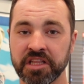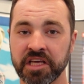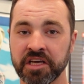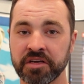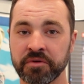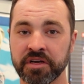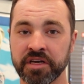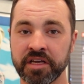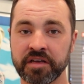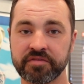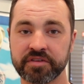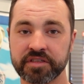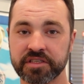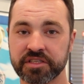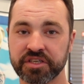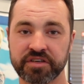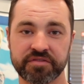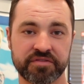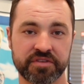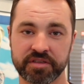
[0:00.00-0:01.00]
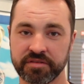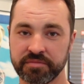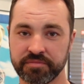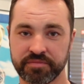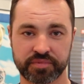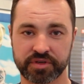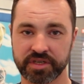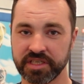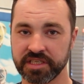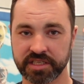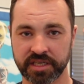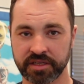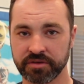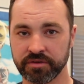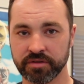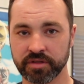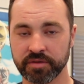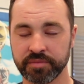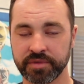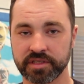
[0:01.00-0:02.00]
that one out for yourself. You can preset
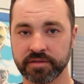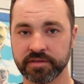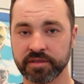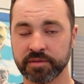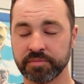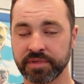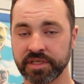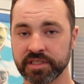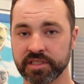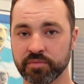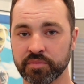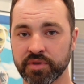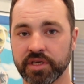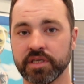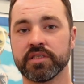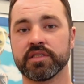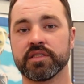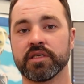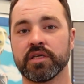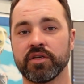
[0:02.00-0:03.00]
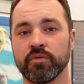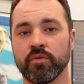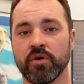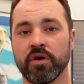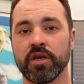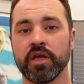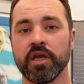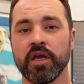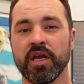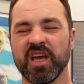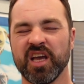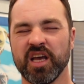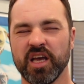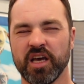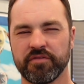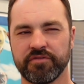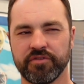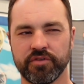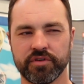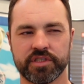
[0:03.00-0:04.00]
all the bits and pieces that you want.
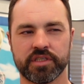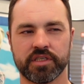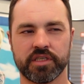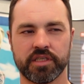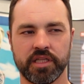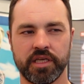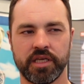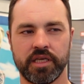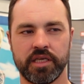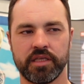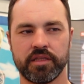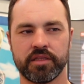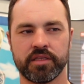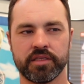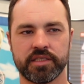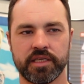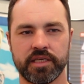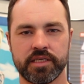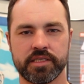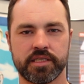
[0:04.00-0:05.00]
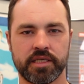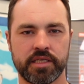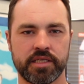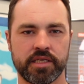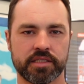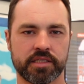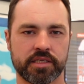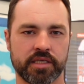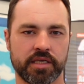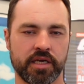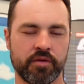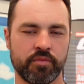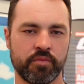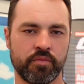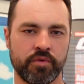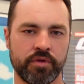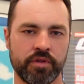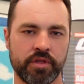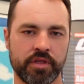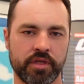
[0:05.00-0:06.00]
Unfortunately, the TC doesn't come with